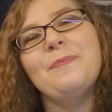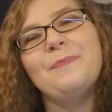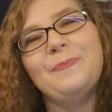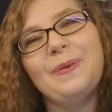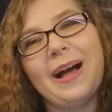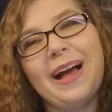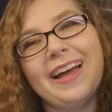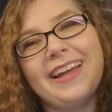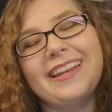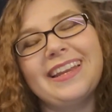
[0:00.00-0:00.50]

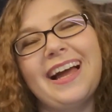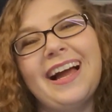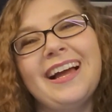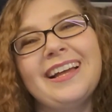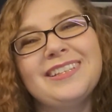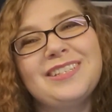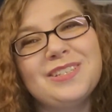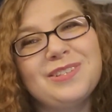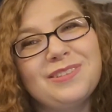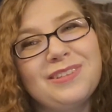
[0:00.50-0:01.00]
But
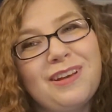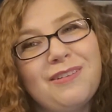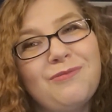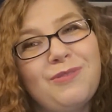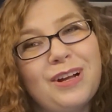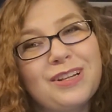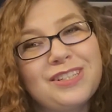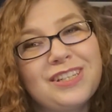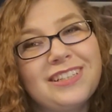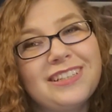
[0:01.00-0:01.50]
I do love
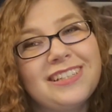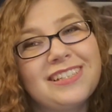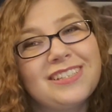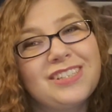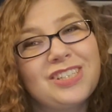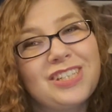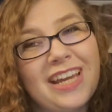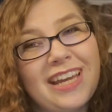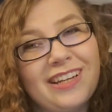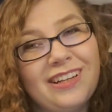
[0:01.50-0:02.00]
watching
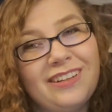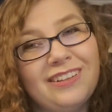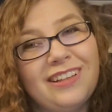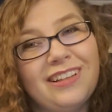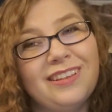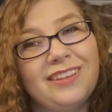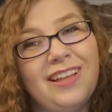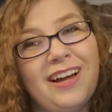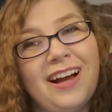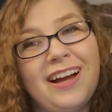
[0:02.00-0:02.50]
his channel
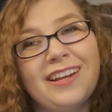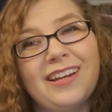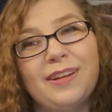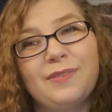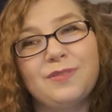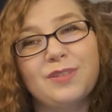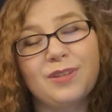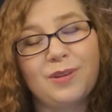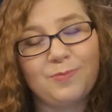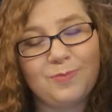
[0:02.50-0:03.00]
a lot.
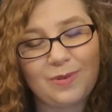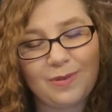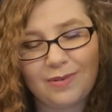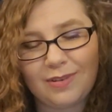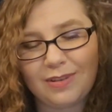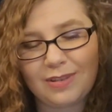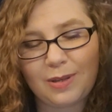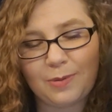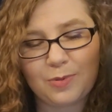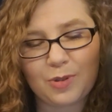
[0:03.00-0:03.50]
I've
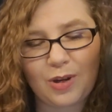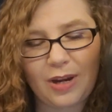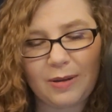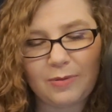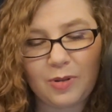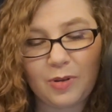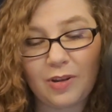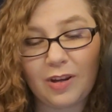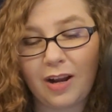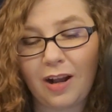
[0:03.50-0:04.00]

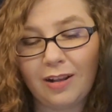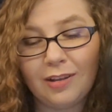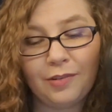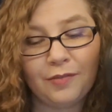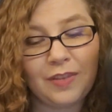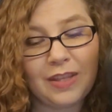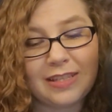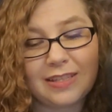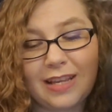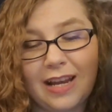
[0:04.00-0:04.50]
subscribed to it. All
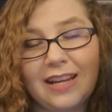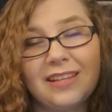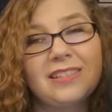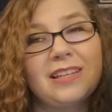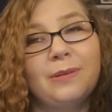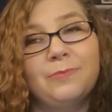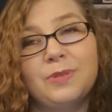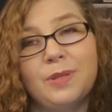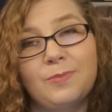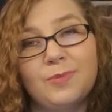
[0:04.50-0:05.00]
of these guys
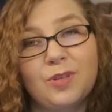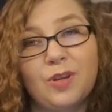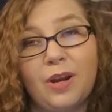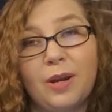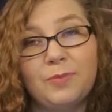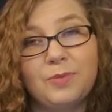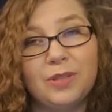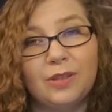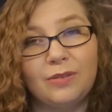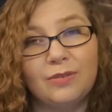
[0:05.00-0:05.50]
I'm
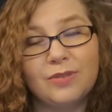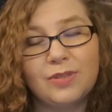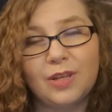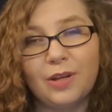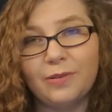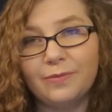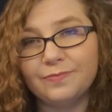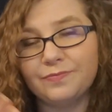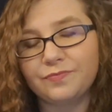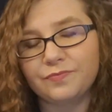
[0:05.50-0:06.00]
subscribed to.
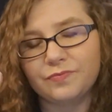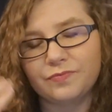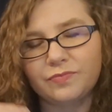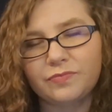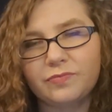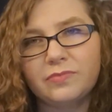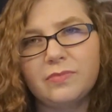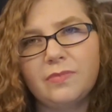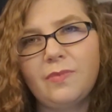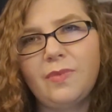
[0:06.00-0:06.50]
So
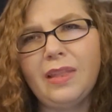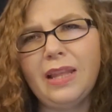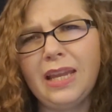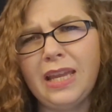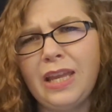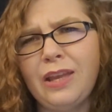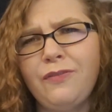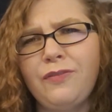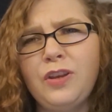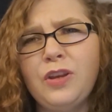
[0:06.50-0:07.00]

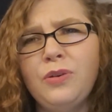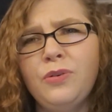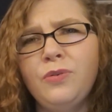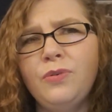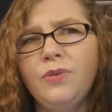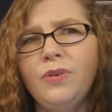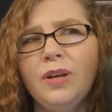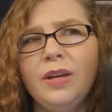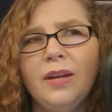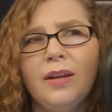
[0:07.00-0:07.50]
if
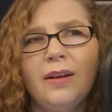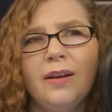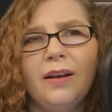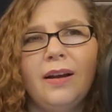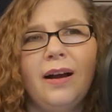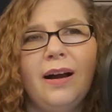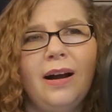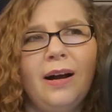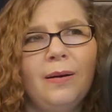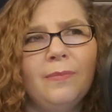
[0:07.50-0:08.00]
you
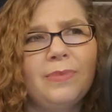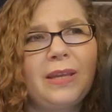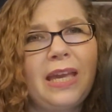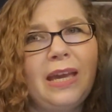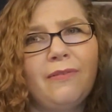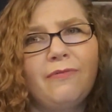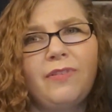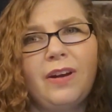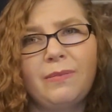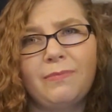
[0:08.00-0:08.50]

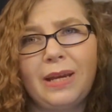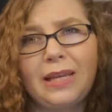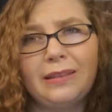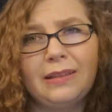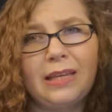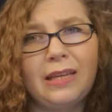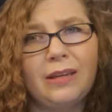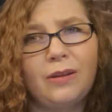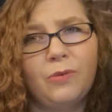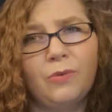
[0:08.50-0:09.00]
can't find my
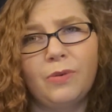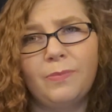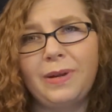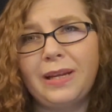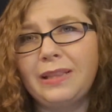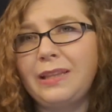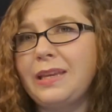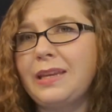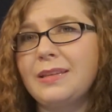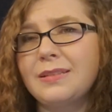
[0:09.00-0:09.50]
link, or
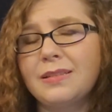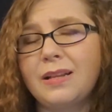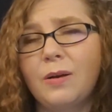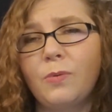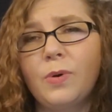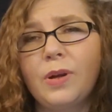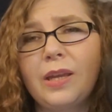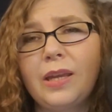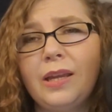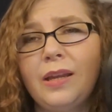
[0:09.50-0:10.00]
my link is not
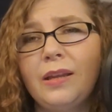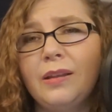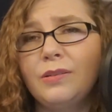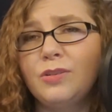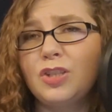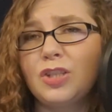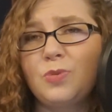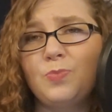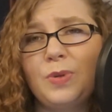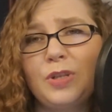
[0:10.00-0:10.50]

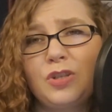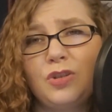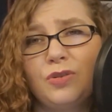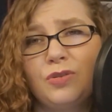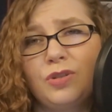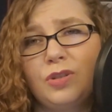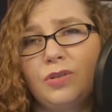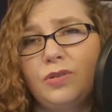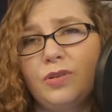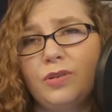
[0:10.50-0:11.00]
working, just be sure
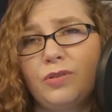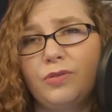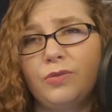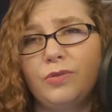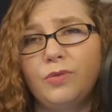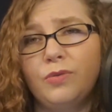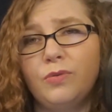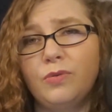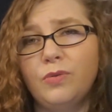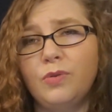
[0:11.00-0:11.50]
to look
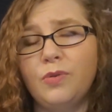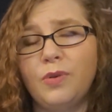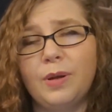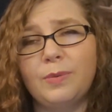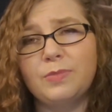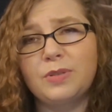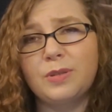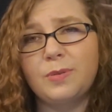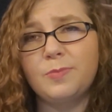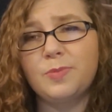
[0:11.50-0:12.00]
through who
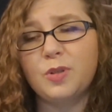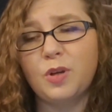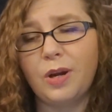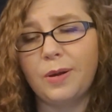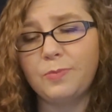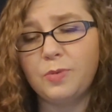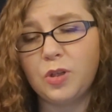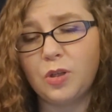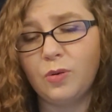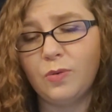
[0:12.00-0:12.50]
I'm
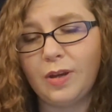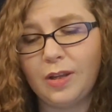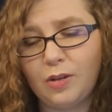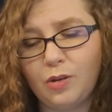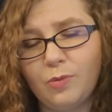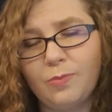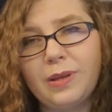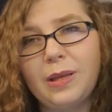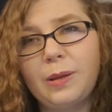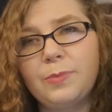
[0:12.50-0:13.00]
subscribed to, and
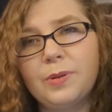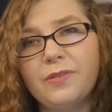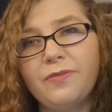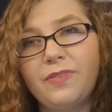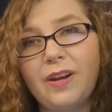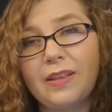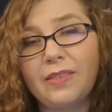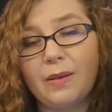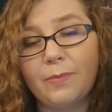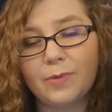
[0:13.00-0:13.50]
you'll be able to
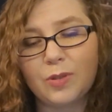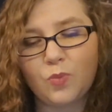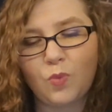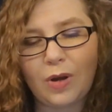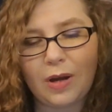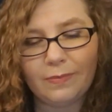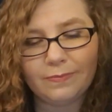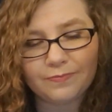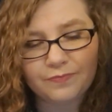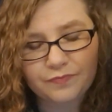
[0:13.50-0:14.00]
find them as
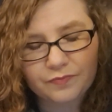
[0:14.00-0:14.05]
well.